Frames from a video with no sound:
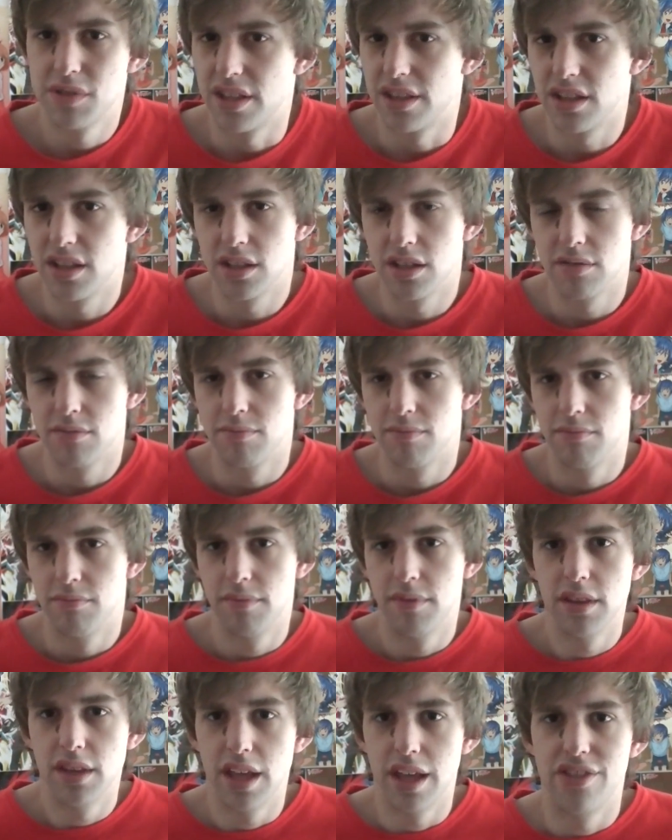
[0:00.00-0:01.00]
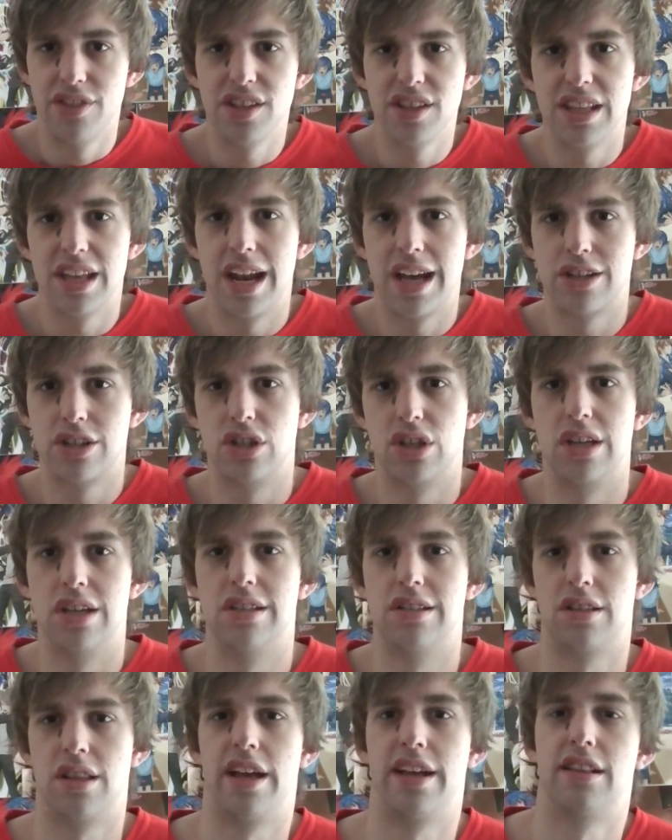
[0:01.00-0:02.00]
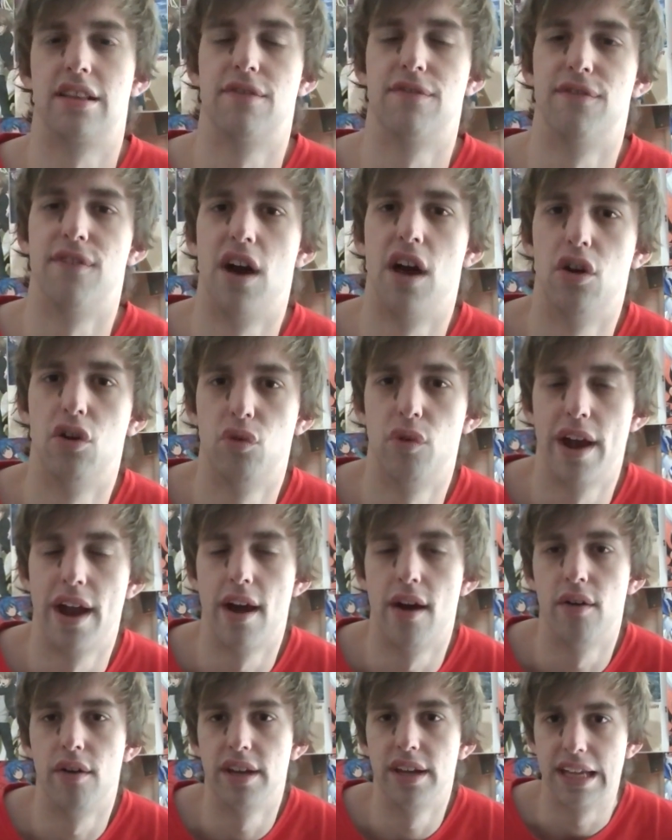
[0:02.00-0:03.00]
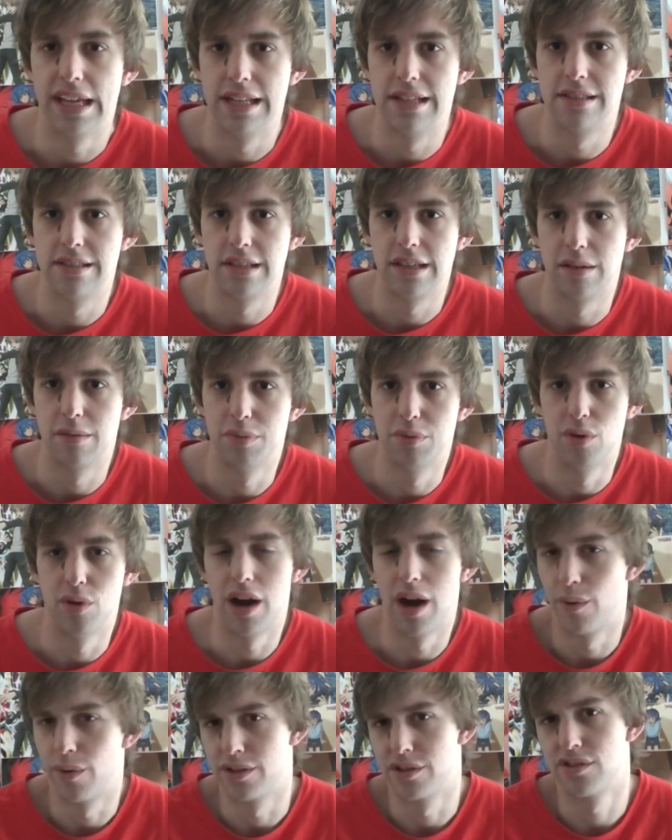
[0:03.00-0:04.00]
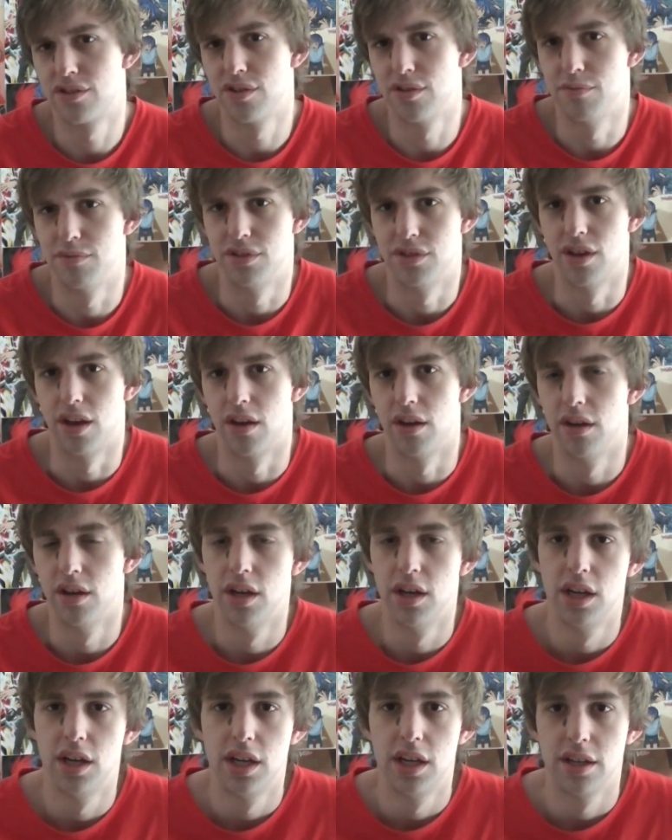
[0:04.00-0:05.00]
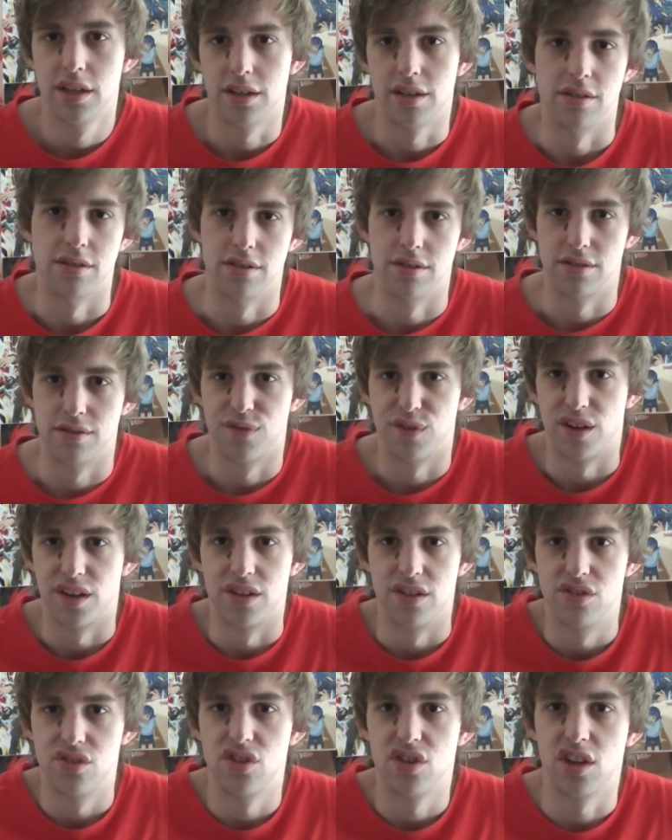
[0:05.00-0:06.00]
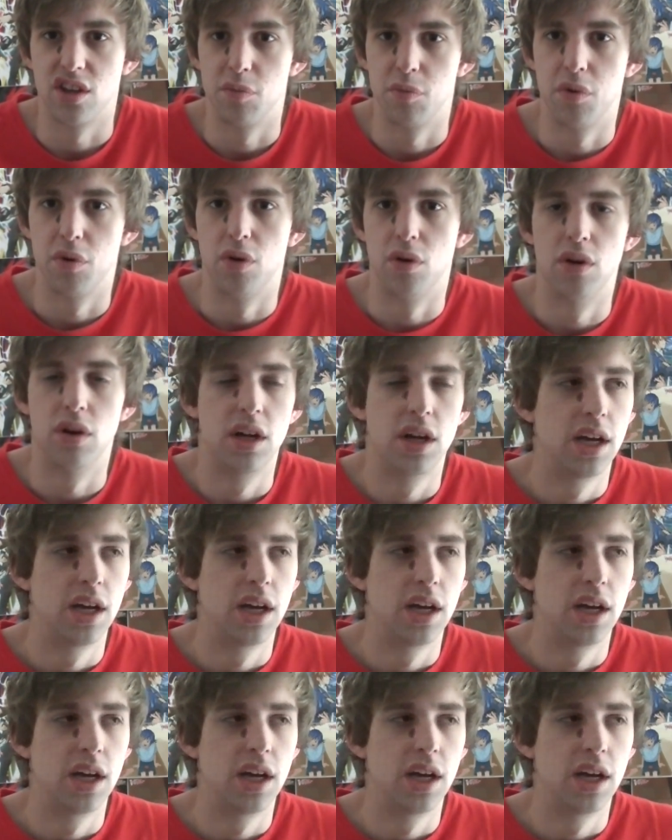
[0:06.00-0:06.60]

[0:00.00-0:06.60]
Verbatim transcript: I think it, I think that actually is like the final round in Singapore. I would assume so, because it's freaking Singapore.